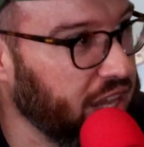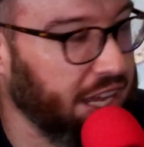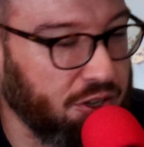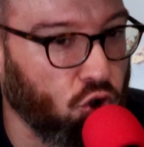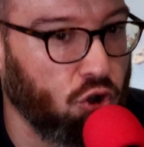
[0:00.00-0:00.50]
then
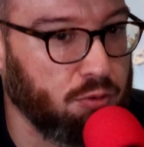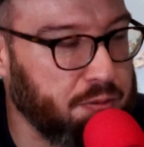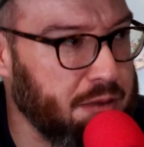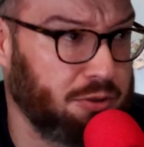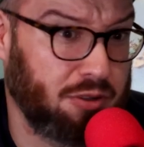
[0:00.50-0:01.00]
like normal
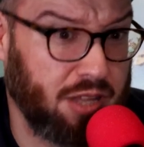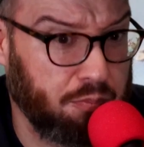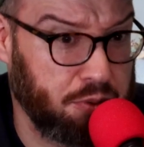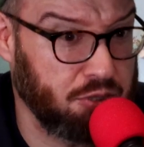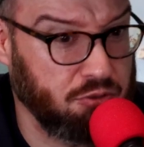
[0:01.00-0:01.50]
people are
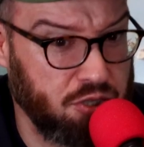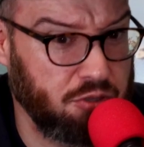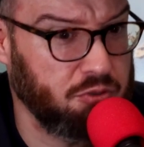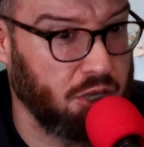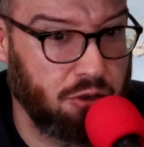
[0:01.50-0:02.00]
like, but don't you
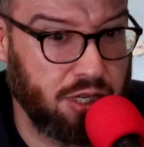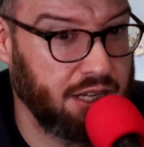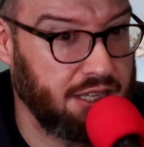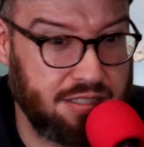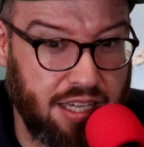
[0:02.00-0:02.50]
do yoga?
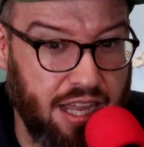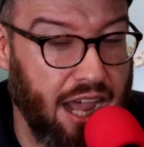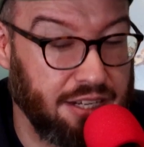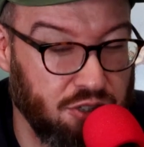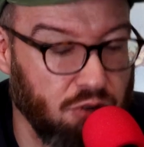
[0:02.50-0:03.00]
And he's like,
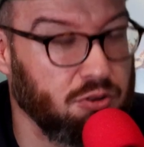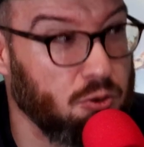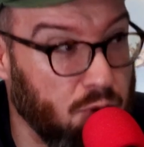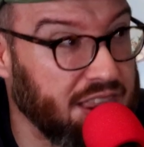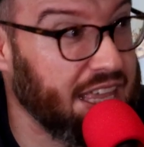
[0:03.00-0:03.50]
I don't
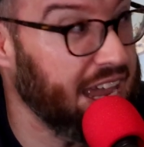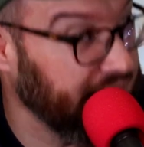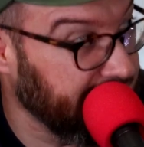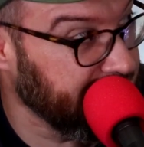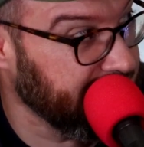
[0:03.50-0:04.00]
know what that
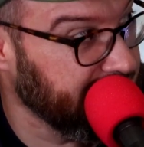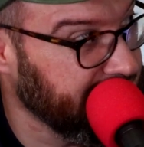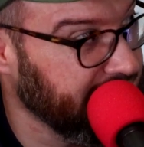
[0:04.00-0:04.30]
is.